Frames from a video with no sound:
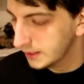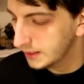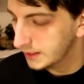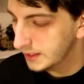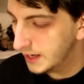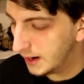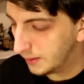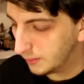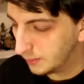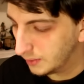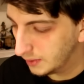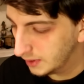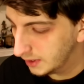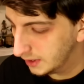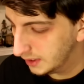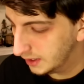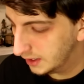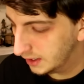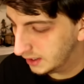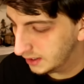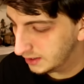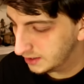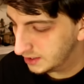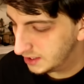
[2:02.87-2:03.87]
Now,
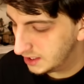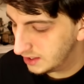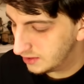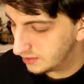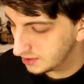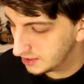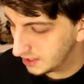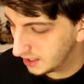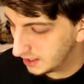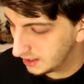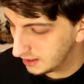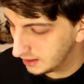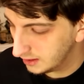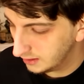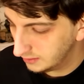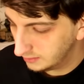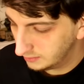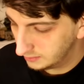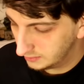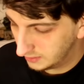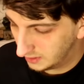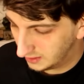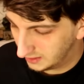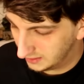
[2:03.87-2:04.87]
Secret Santa.
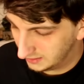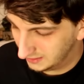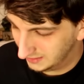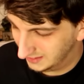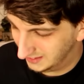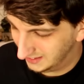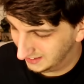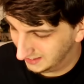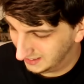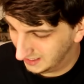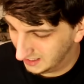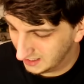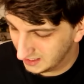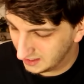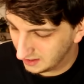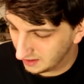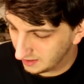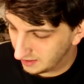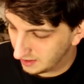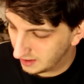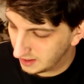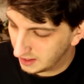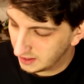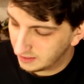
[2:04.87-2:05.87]
Here's a
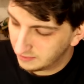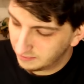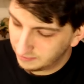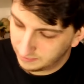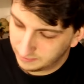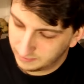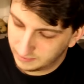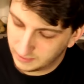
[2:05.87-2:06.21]
thing.